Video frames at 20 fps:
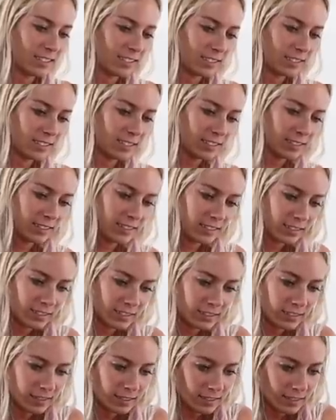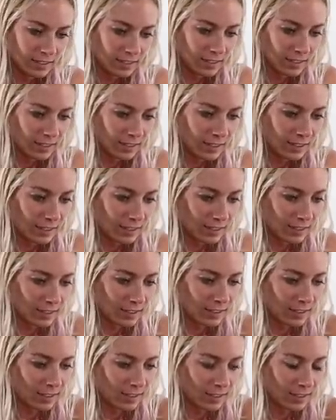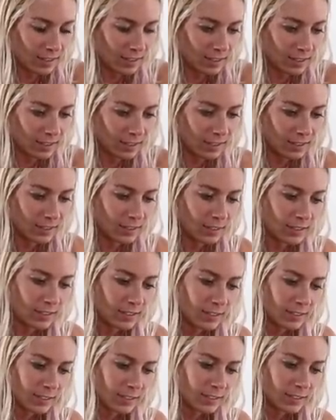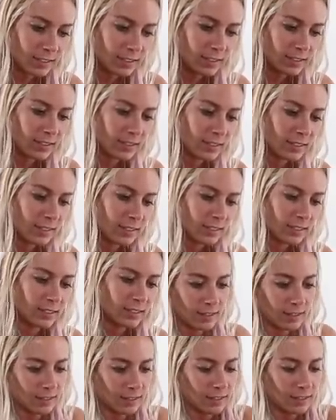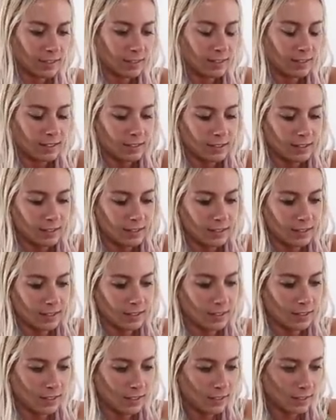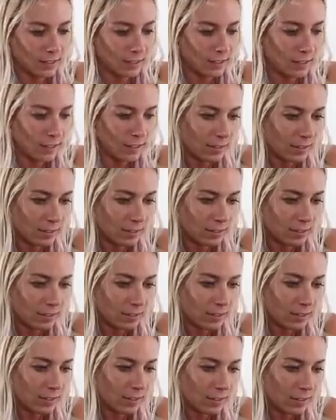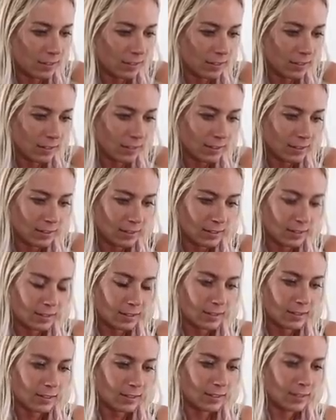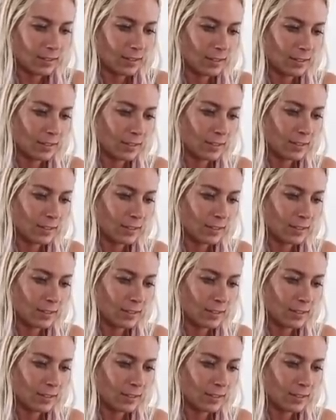(not speaking)